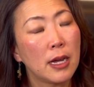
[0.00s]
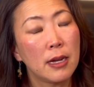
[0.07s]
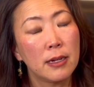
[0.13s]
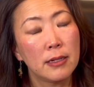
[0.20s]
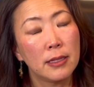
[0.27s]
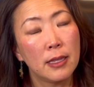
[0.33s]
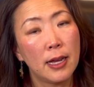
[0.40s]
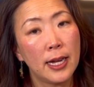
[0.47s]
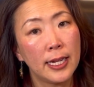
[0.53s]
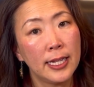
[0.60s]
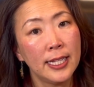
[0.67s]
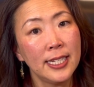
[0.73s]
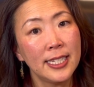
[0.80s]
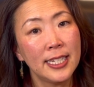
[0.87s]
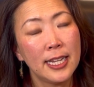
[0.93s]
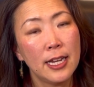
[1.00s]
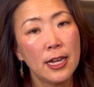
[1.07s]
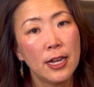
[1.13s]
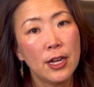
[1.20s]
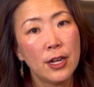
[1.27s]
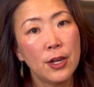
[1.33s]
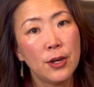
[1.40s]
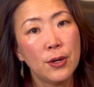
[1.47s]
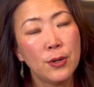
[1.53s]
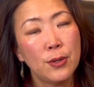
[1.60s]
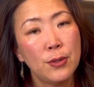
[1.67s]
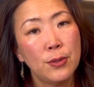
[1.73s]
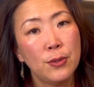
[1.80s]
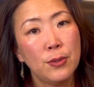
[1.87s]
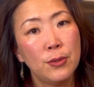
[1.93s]
client
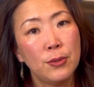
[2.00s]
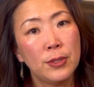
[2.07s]
who